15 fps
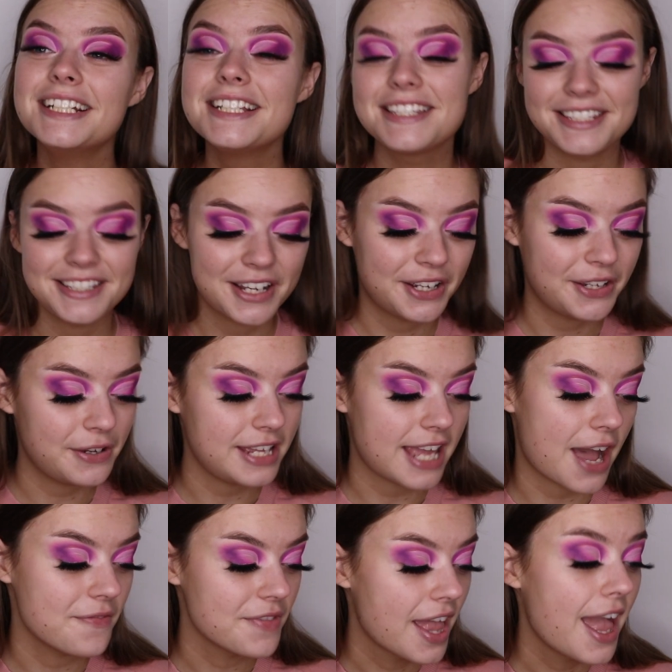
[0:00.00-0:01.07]
So
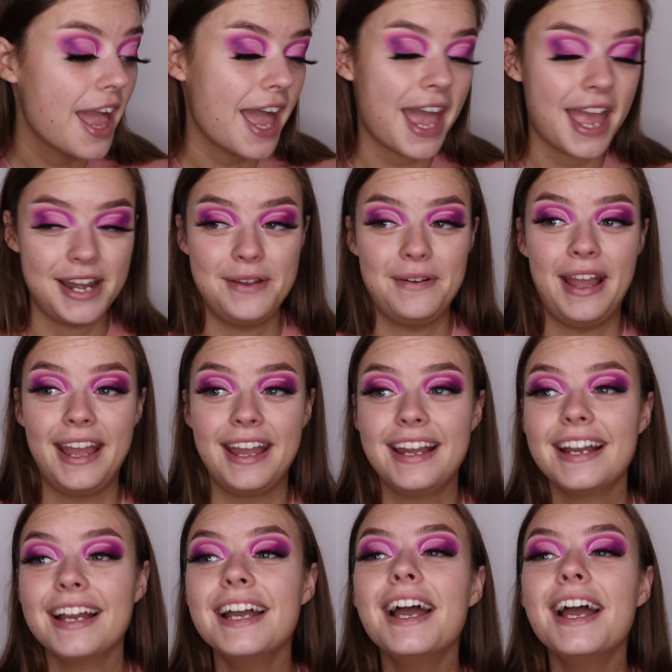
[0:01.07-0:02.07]
yeah, anyway,